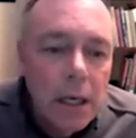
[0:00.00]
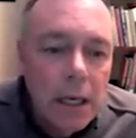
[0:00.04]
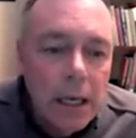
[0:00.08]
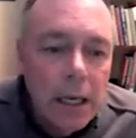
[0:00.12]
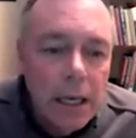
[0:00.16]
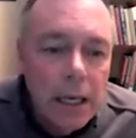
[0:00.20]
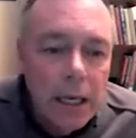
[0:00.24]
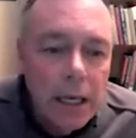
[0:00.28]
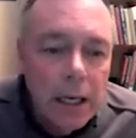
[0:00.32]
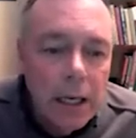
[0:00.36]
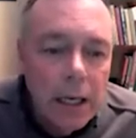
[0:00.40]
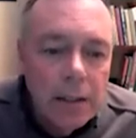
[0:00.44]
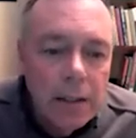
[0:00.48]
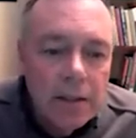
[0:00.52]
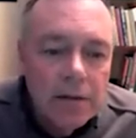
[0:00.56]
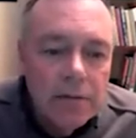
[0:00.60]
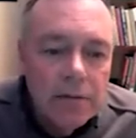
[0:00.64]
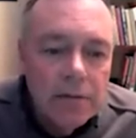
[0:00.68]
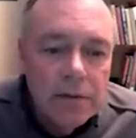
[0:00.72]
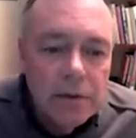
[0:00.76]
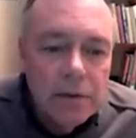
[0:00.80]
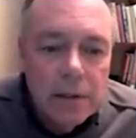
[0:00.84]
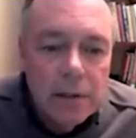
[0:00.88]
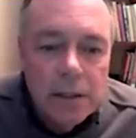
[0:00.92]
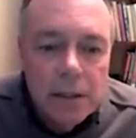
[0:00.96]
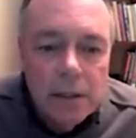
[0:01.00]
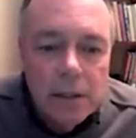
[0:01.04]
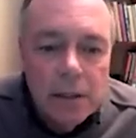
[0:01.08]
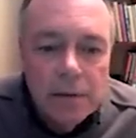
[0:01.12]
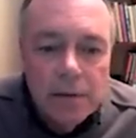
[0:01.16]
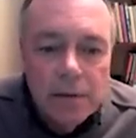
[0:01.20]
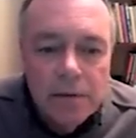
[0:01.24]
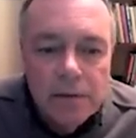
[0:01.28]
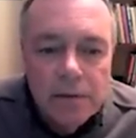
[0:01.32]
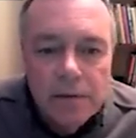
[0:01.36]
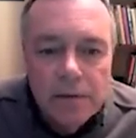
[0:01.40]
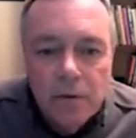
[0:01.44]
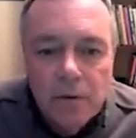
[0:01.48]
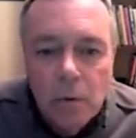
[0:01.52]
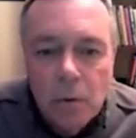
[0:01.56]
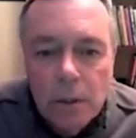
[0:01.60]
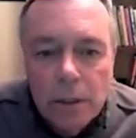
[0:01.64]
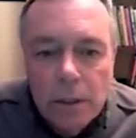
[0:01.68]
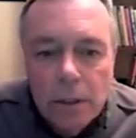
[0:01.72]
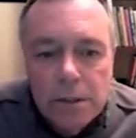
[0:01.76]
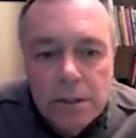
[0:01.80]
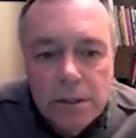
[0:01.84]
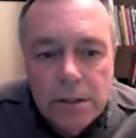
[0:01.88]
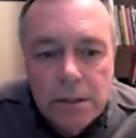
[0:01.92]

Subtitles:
And the foliage